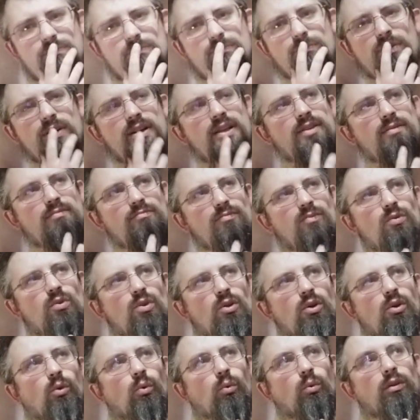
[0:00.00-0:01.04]
pretty
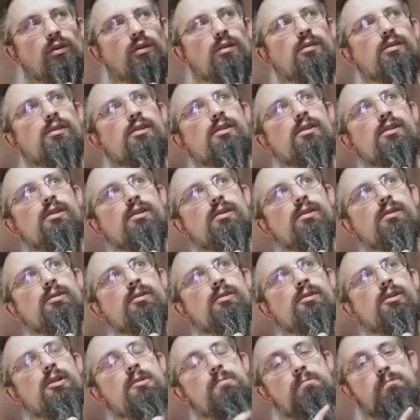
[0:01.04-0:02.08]
cool.
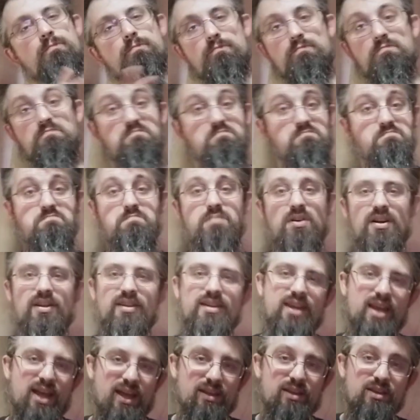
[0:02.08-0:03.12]
But
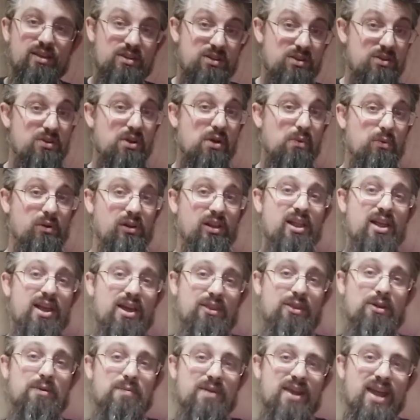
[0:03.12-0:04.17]
yeah, you don't want to
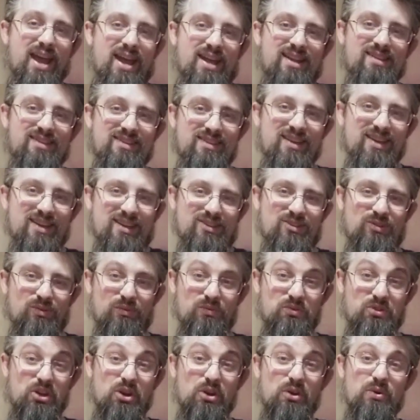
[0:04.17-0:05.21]
let them get sort
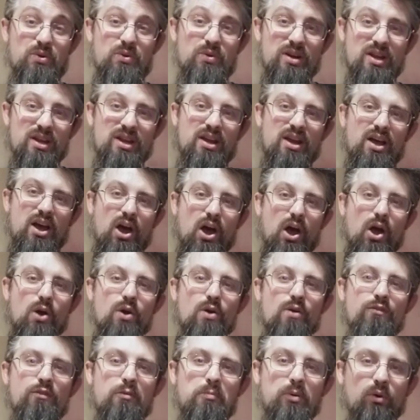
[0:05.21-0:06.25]
of too
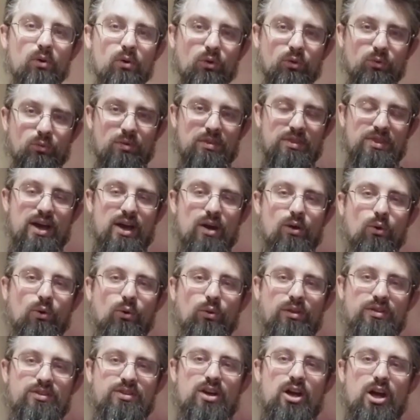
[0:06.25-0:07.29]
overboard with that
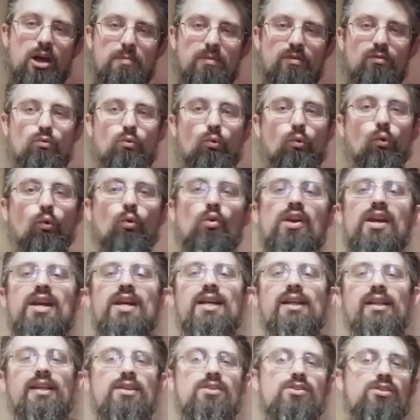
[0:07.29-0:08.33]
all the time and
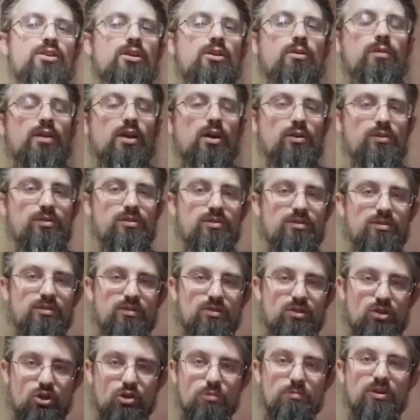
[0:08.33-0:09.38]
really skew the odds
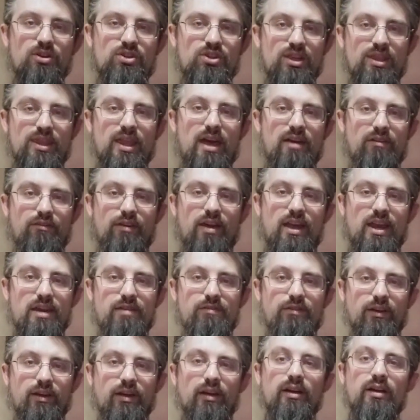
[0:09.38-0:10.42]
too much in their
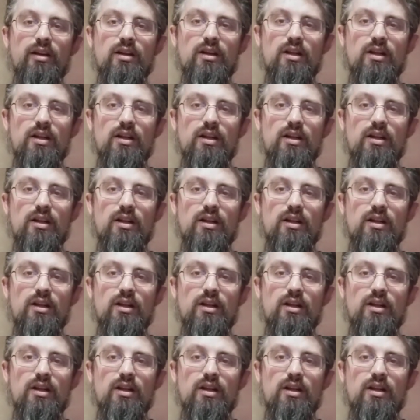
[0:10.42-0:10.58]
favour.